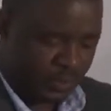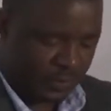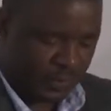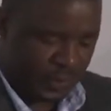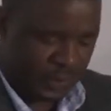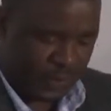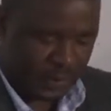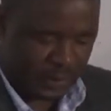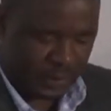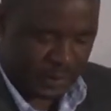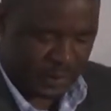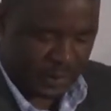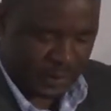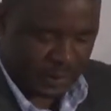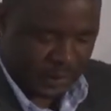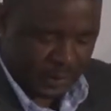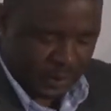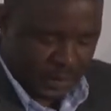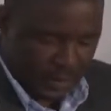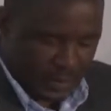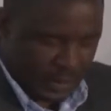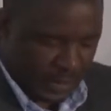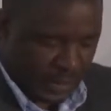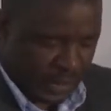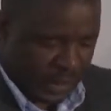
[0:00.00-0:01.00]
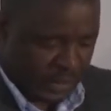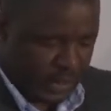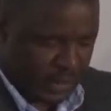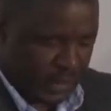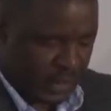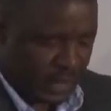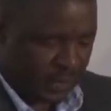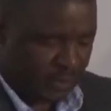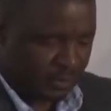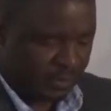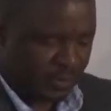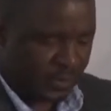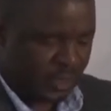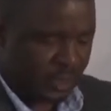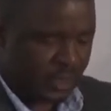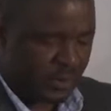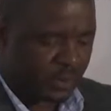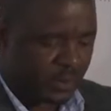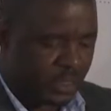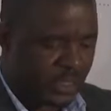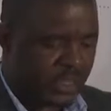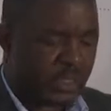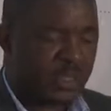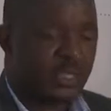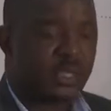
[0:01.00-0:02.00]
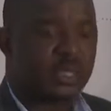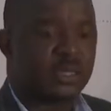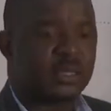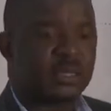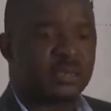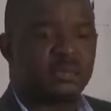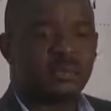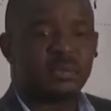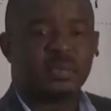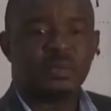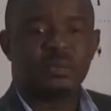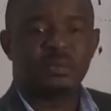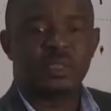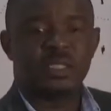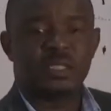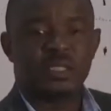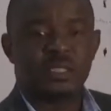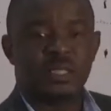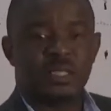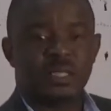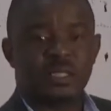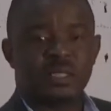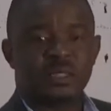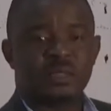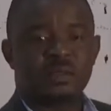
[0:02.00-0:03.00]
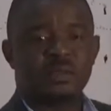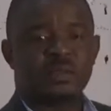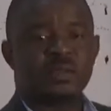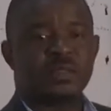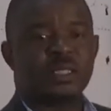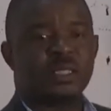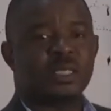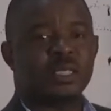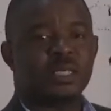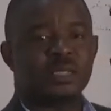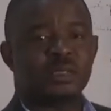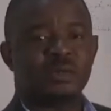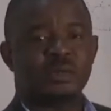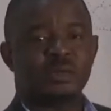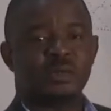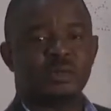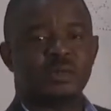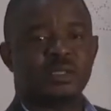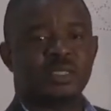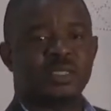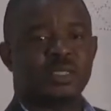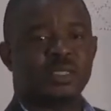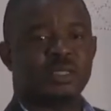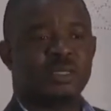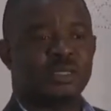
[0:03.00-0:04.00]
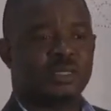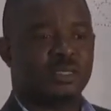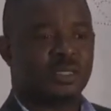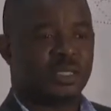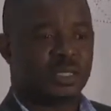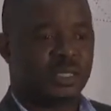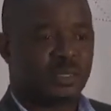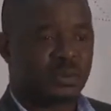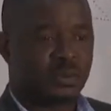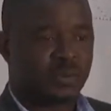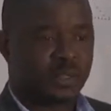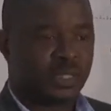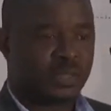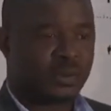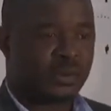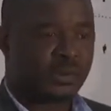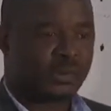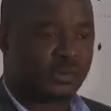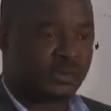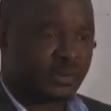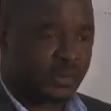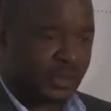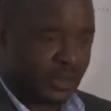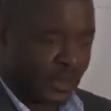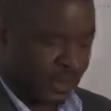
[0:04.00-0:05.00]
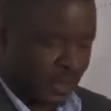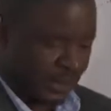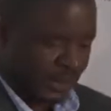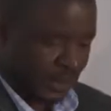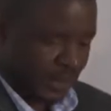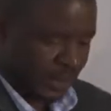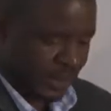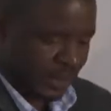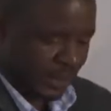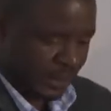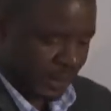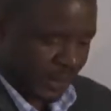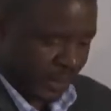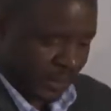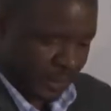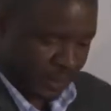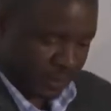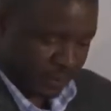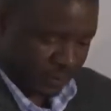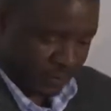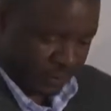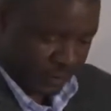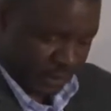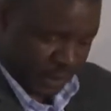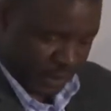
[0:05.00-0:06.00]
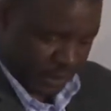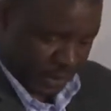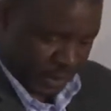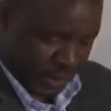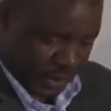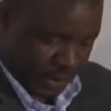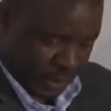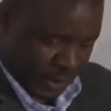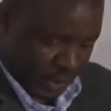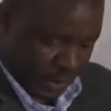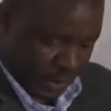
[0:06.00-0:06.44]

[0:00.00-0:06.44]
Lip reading: obviously, that French mercenaries were an integral part of the Rhodesian light infantry.